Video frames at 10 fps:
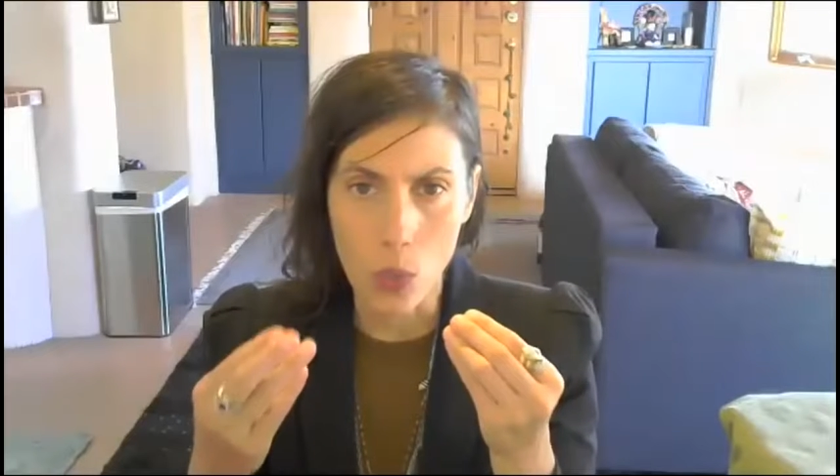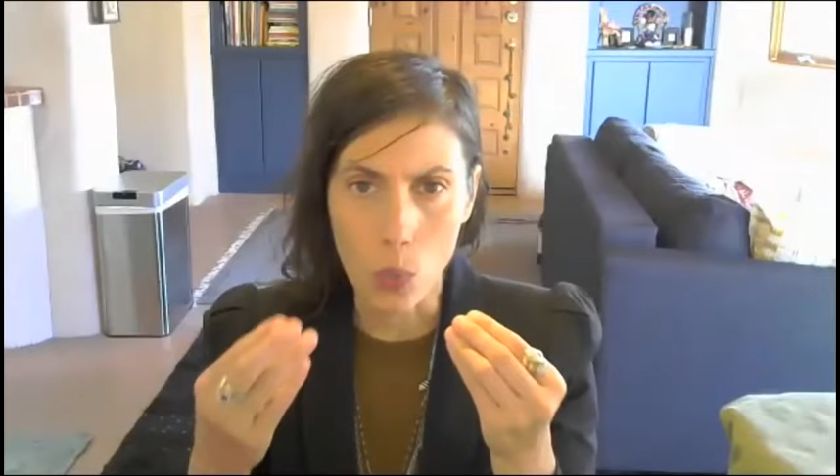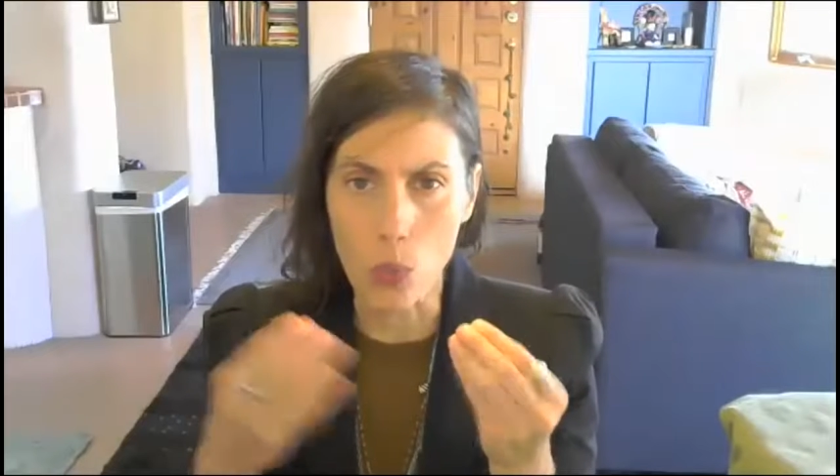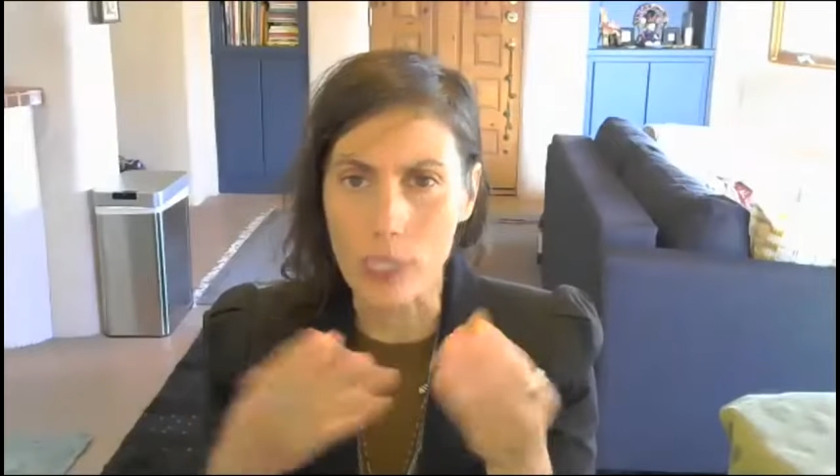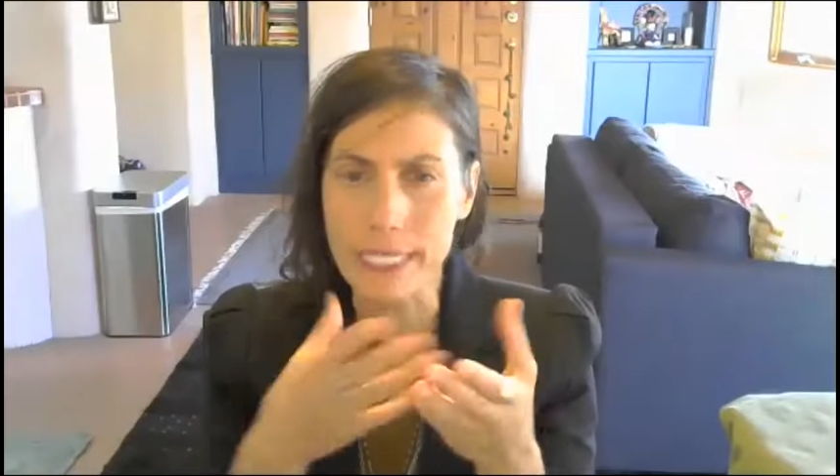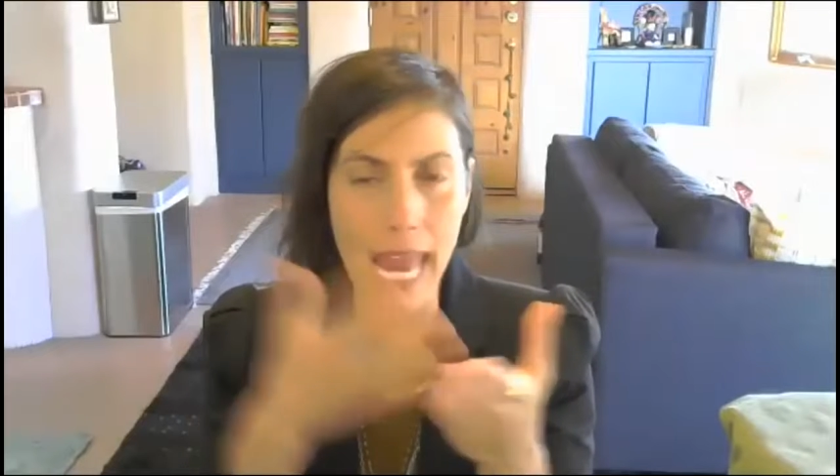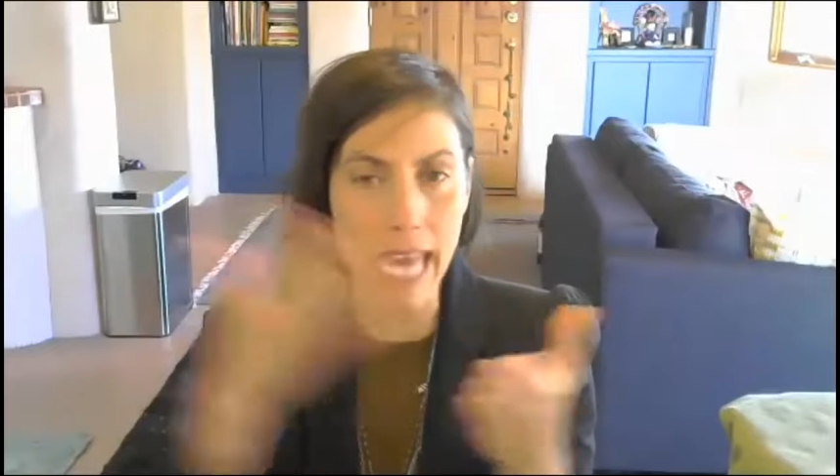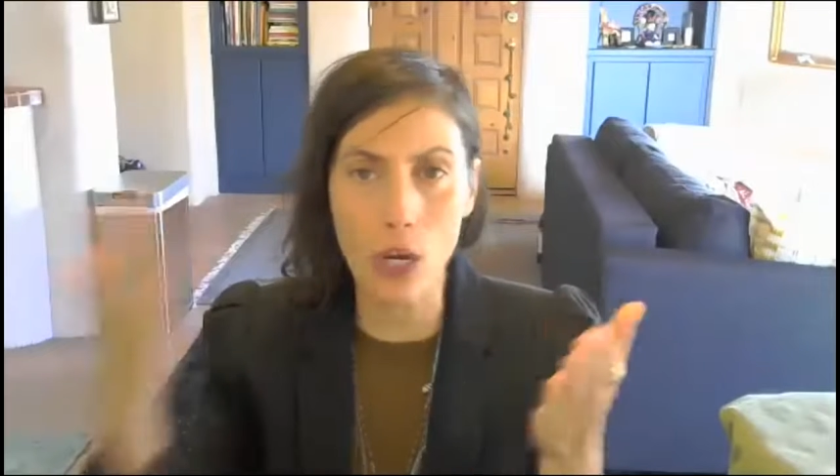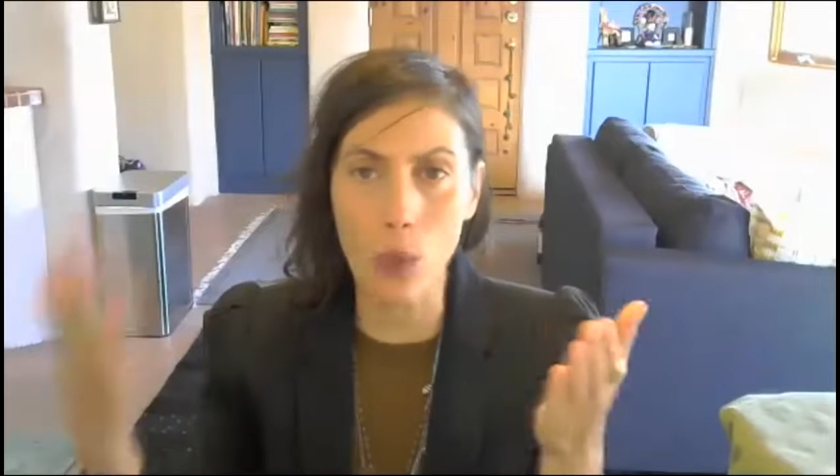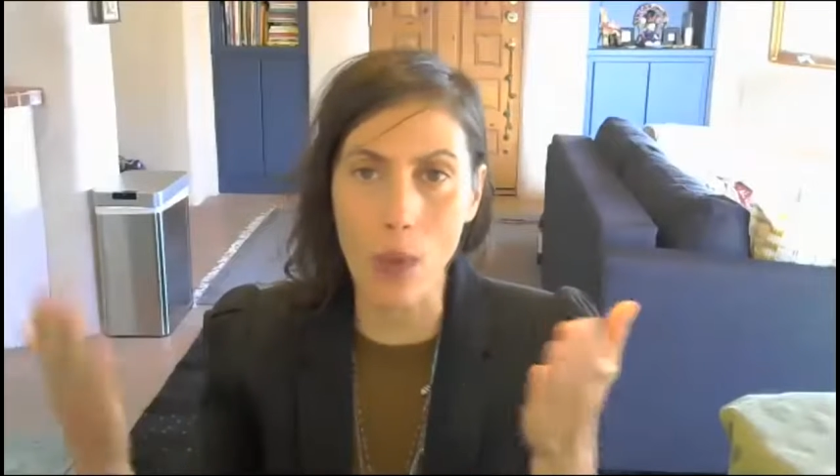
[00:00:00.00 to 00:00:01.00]
would
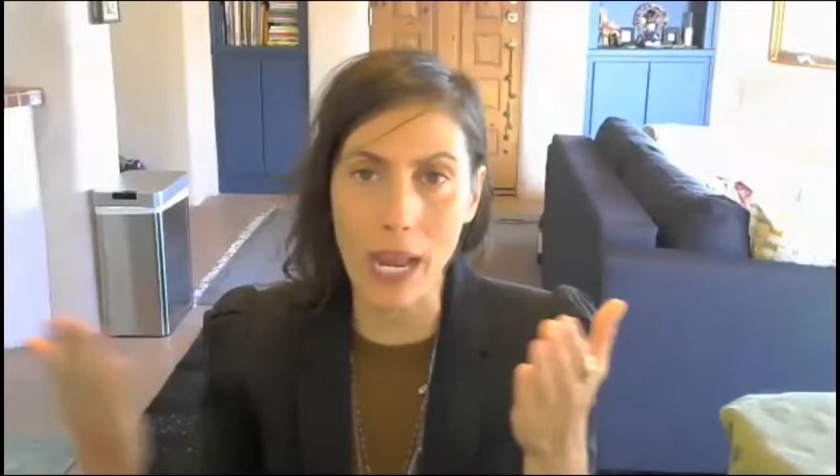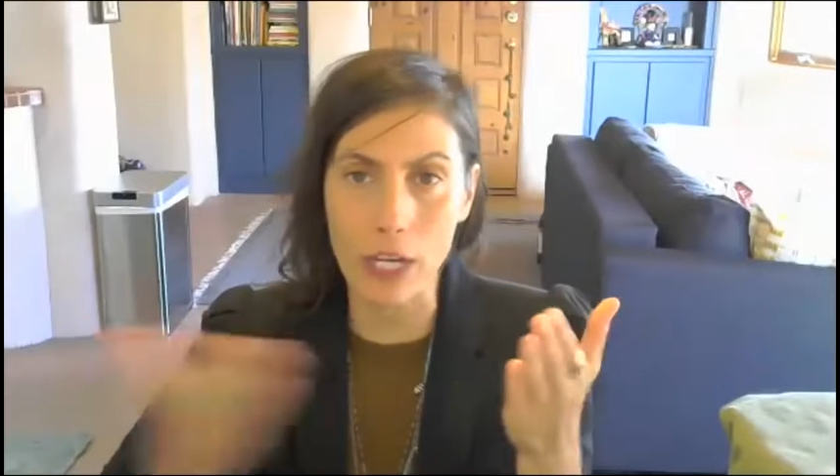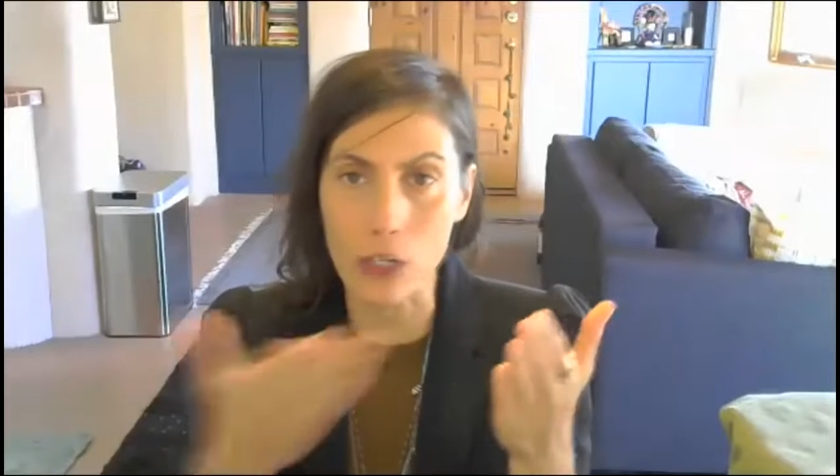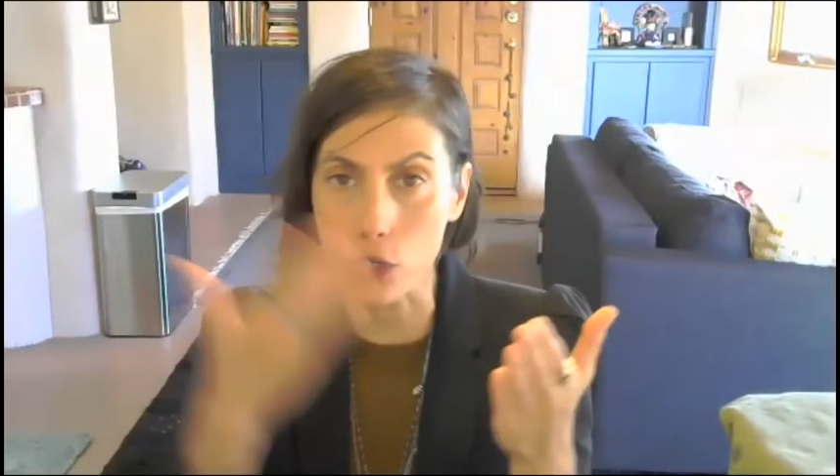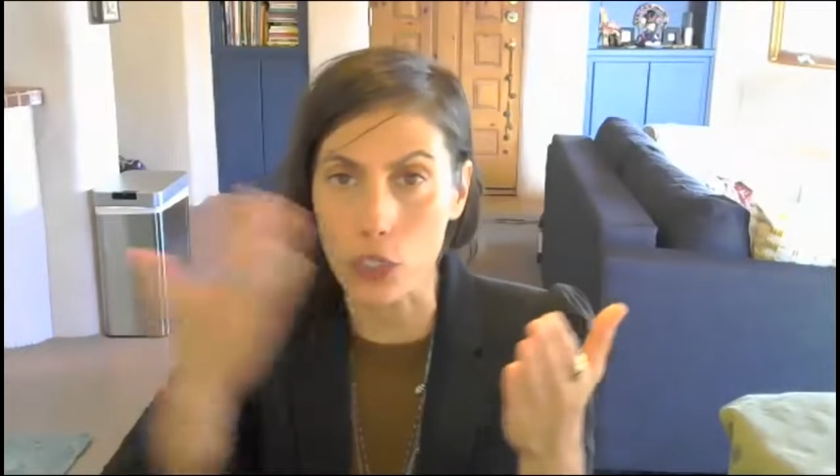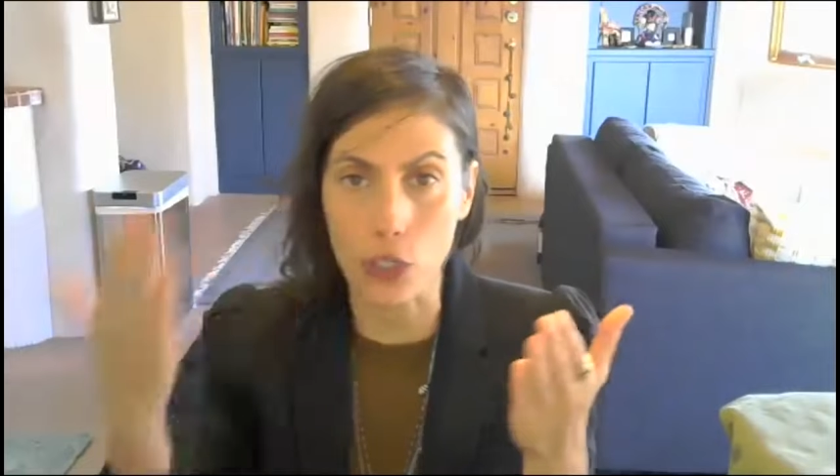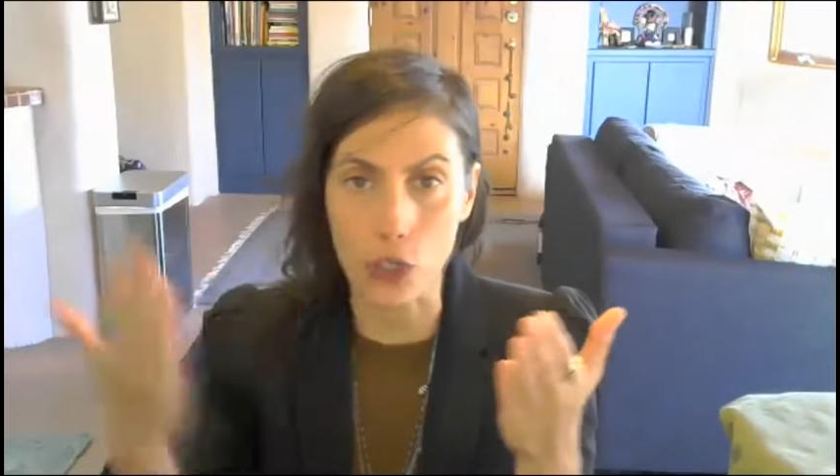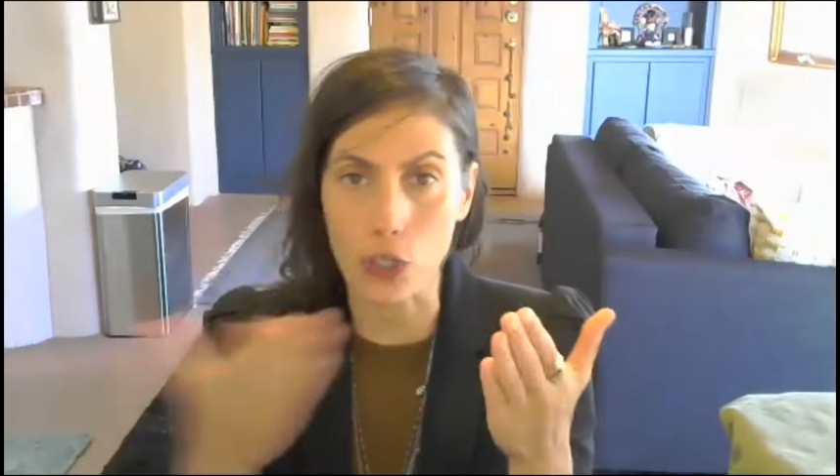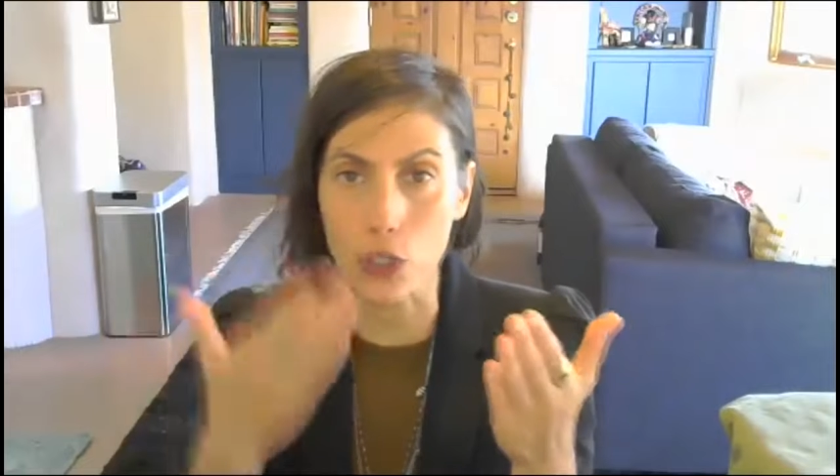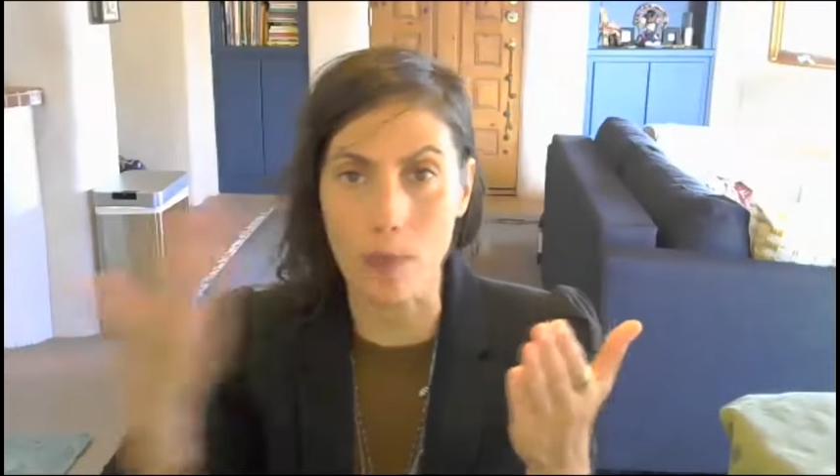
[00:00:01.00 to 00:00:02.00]
take away your
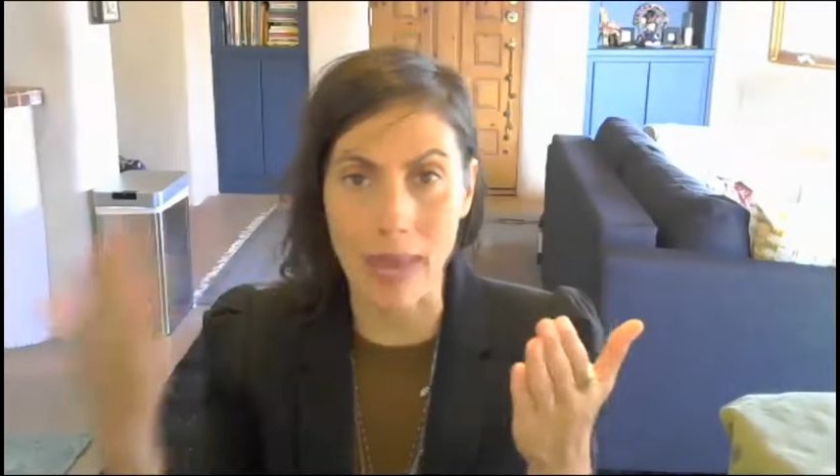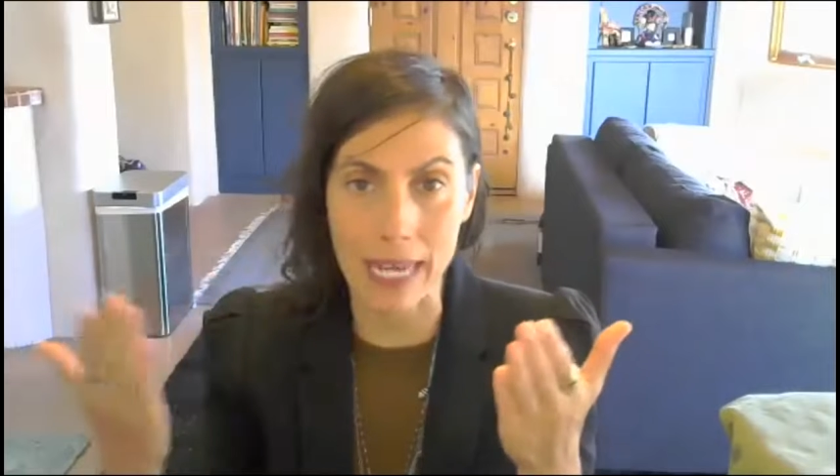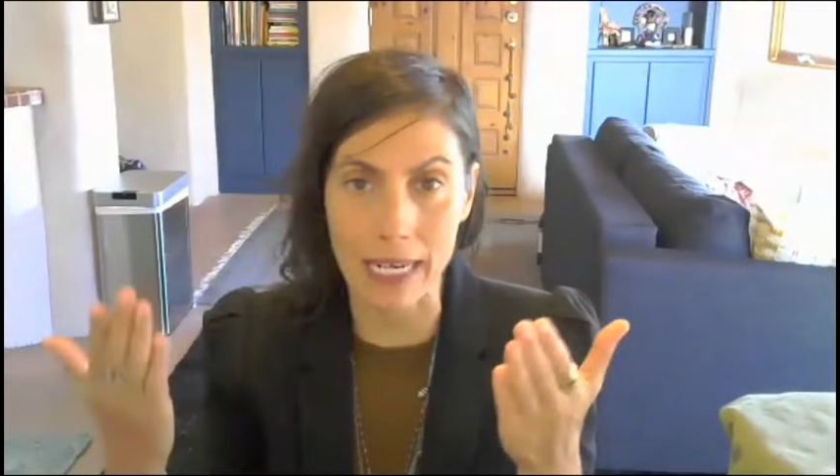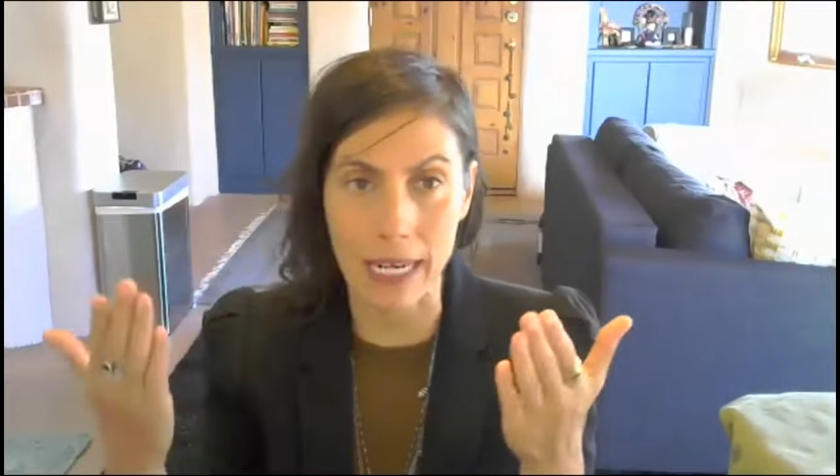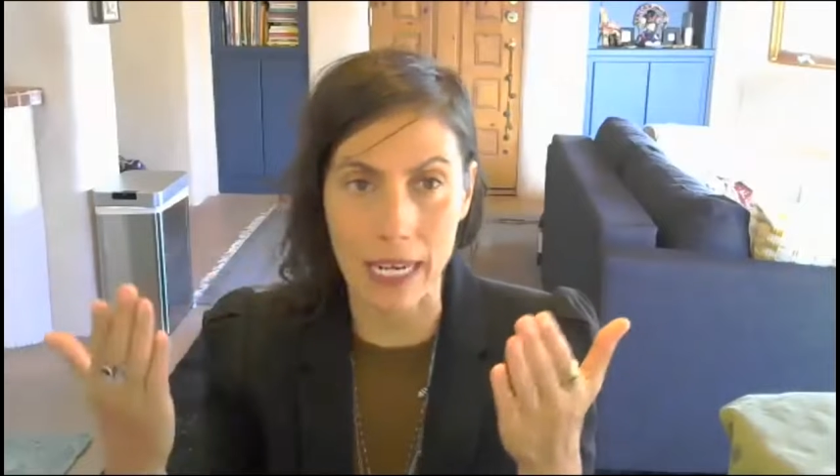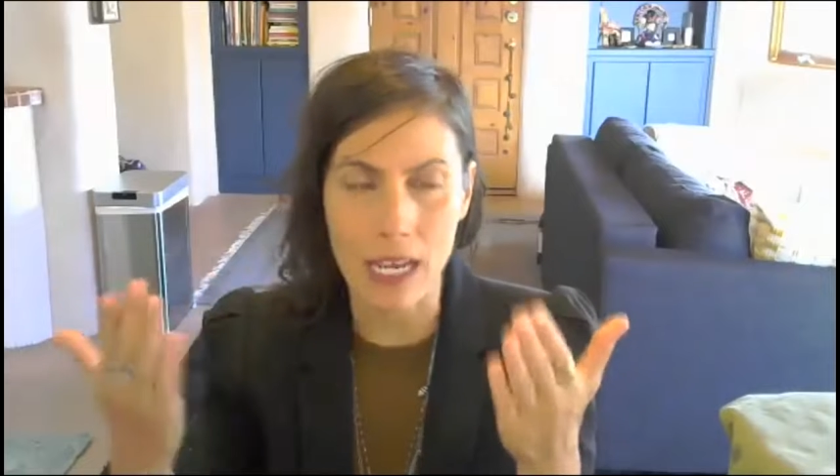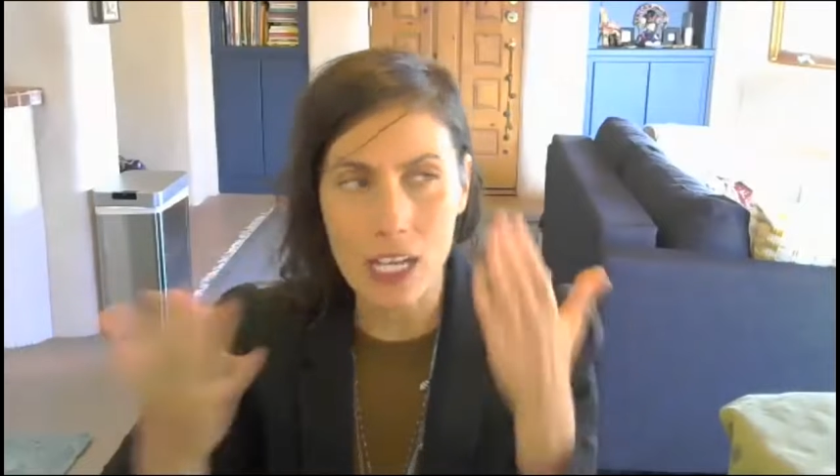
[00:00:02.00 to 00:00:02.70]
humanity.